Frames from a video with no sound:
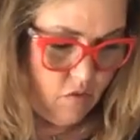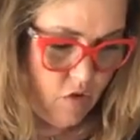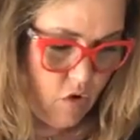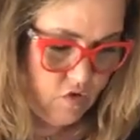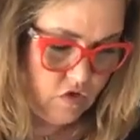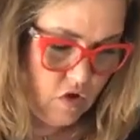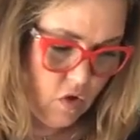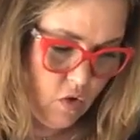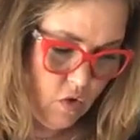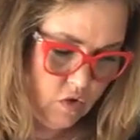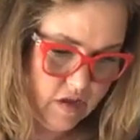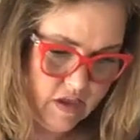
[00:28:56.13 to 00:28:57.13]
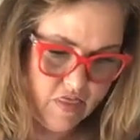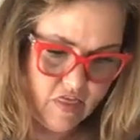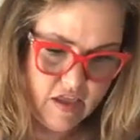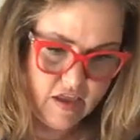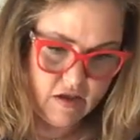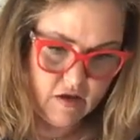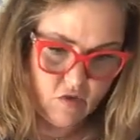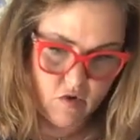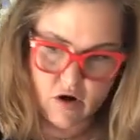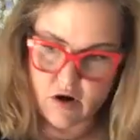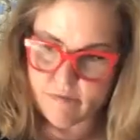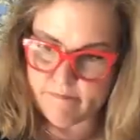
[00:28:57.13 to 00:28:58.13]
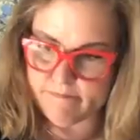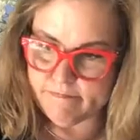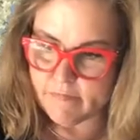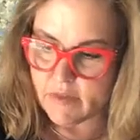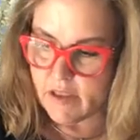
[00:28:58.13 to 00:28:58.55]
the rose gold, I think. Or,